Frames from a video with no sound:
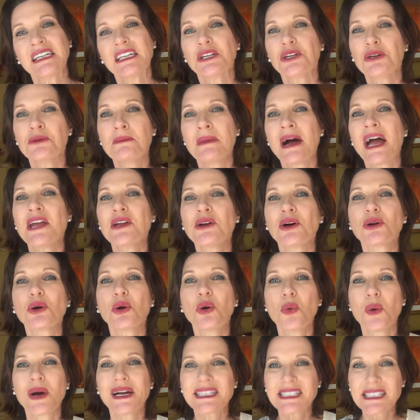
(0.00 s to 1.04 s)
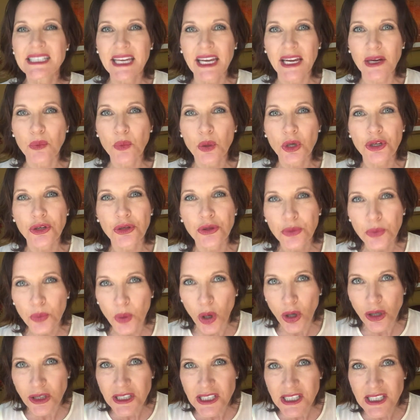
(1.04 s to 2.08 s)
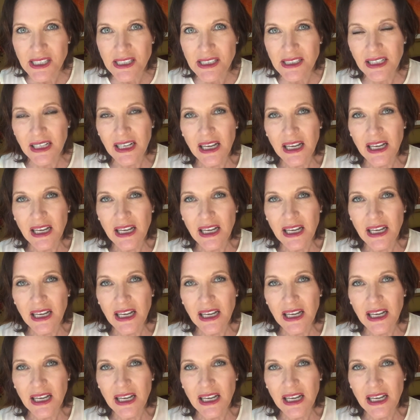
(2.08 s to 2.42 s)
You may not always get what you want,